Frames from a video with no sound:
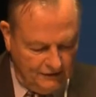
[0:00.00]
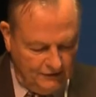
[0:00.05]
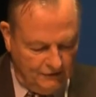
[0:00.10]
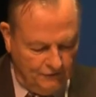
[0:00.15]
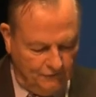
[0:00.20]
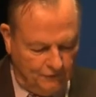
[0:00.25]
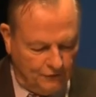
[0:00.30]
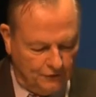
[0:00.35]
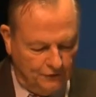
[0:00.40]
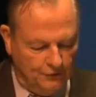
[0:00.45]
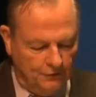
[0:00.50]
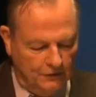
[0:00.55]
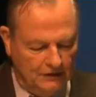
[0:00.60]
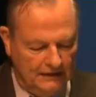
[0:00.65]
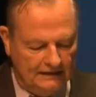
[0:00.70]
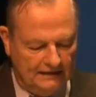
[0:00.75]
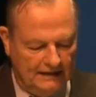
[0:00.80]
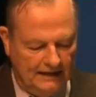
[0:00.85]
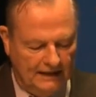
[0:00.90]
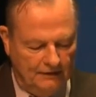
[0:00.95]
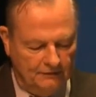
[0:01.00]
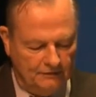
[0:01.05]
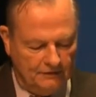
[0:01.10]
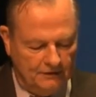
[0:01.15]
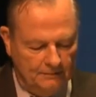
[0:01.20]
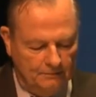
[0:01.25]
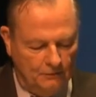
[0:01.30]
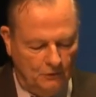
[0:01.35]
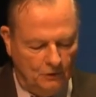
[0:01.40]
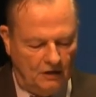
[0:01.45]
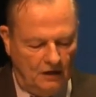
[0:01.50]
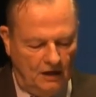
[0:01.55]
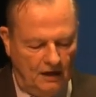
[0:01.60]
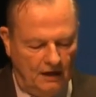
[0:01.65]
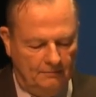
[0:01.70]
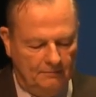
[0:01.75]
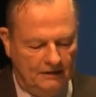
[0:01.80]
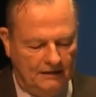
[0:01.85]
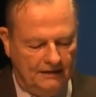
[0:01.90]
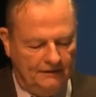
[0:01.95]
For you will encounter it more
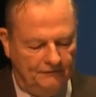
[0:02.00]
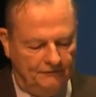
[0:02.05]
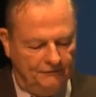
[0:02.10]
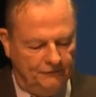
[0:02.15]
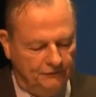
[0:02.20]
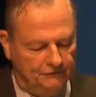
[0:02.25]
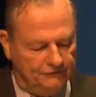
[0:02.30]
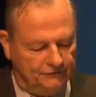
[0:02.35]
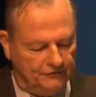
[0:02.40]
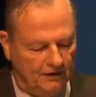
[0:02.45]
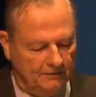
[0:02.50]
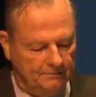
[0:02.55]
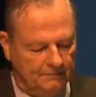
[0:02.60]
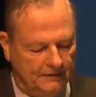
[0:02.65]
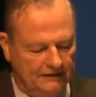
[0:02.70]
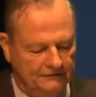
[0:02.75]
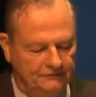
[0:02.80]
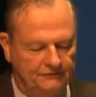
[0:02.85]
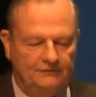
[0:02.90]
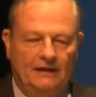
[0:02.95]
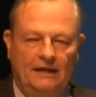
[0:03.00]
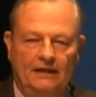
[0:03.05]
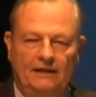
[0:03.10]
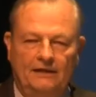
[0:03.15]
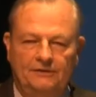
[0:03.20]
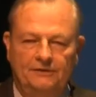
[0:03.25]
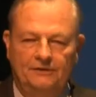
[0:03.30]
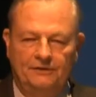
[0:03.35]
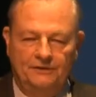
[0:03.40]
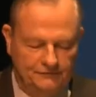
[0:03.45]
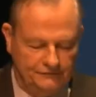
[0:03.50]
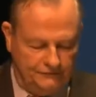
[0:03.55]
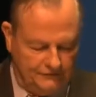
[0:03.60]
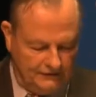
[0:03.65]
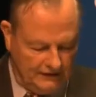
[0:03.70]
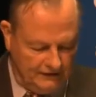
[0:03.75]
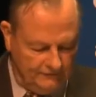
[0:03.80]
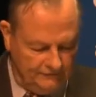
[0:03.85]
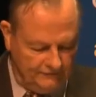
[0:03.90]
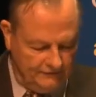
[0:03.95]
calmly if you start by saying to
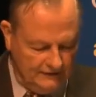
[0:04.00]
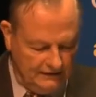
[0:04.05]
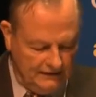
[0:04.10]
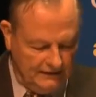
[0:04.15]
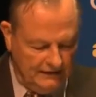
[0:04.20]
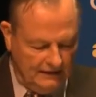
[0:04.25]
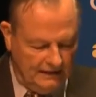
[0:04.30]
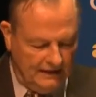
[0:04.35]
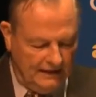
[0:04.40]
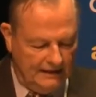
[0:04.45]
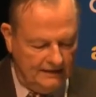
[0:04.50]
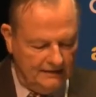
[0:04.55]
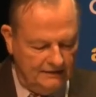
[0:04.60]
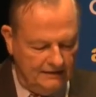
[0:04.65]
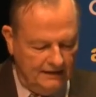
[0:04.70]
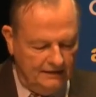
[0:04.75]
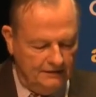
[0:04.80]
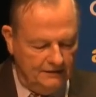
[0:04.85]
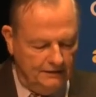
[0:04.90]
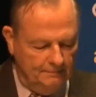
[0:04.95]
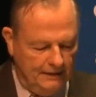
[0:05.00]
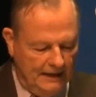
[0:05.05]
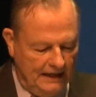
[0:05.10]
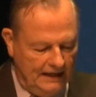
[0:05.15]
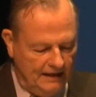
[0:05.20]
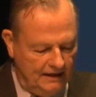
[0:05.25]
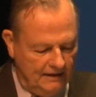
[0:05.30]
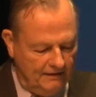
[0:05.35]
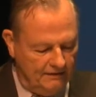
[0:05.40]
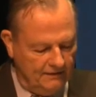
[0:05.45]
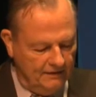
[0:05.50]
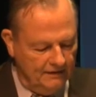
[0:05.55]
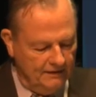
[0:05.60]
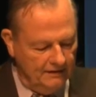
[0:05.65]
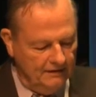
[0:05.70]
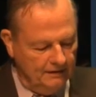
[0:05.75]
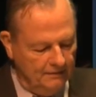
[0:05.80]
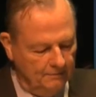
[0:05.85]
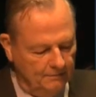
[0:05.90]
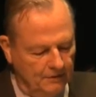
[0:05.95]
yourself, I intend to bathe,
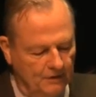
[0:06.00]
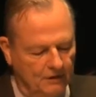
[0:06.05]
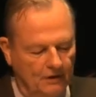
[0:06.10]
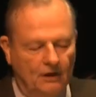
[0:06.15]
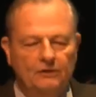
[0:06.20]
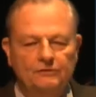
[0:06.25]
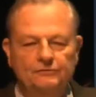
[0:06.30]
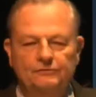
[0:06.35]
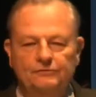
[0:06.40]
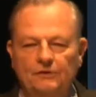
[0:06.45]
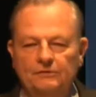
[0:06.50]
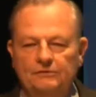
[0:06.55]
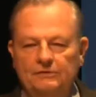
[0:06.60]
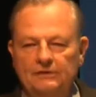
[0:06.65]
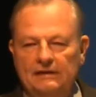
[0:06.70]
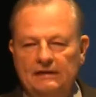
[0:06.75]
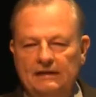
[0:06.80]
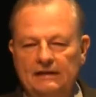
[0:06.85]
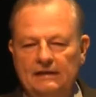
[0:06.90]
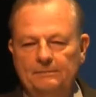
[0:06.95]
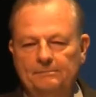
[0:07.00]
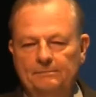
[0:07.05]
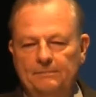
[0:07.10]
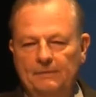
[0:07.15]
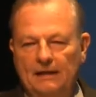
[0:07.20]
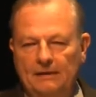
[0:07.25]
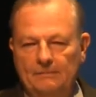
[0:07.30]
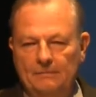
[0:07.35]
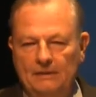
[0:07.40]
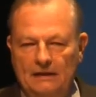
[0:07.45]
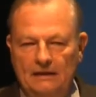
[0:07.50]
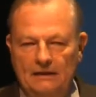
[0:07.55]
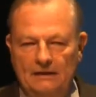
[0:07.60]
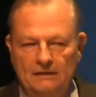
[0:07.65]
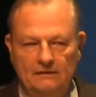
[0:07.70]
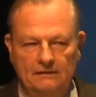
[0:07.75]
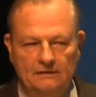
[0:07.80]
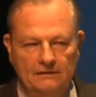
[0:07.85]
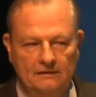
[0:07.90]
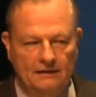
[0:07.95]
but also to keep my
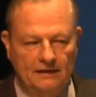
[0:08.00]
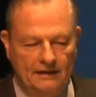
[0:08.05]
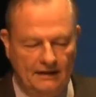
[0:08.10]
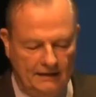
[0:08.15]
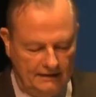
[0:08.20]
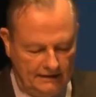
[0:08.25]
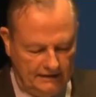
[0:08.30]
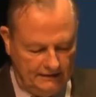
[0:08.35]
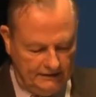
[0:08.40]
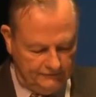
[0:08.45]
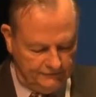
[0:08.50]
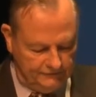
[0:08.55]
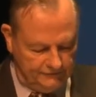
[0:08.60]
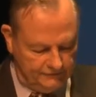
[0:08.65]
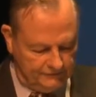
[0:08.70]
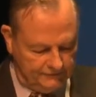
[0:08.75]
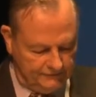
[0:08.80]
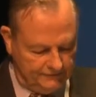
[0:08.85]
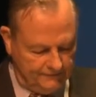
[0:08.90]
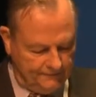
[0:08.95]
mind at ease.